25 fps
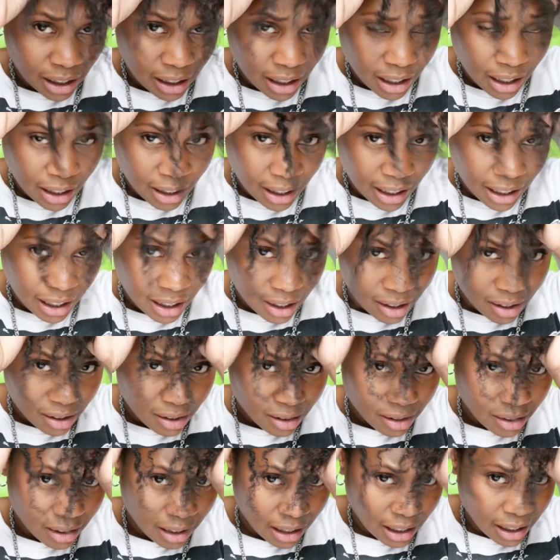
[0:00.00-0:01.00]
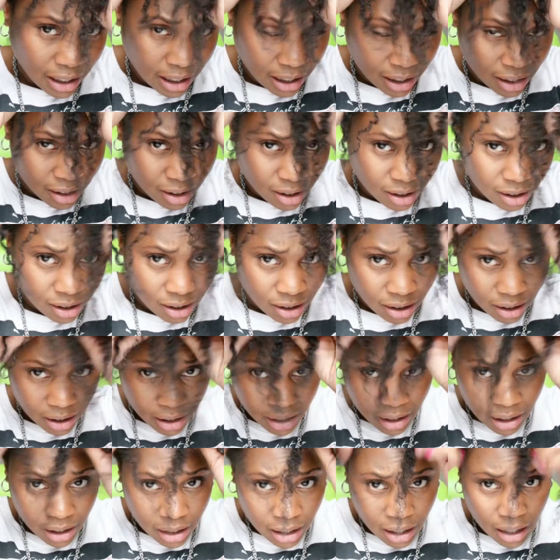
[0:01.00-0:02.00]
like that again.
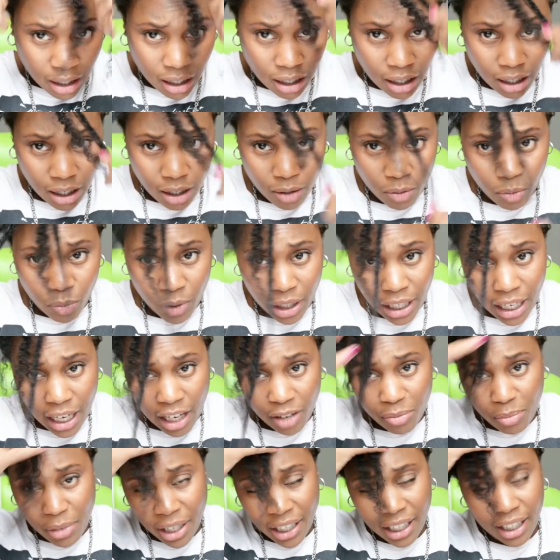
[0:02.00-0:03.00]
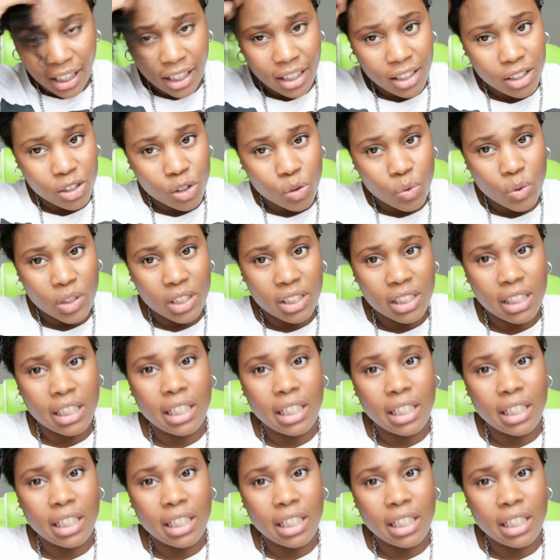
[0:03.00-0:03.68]
When I have my hair in twists,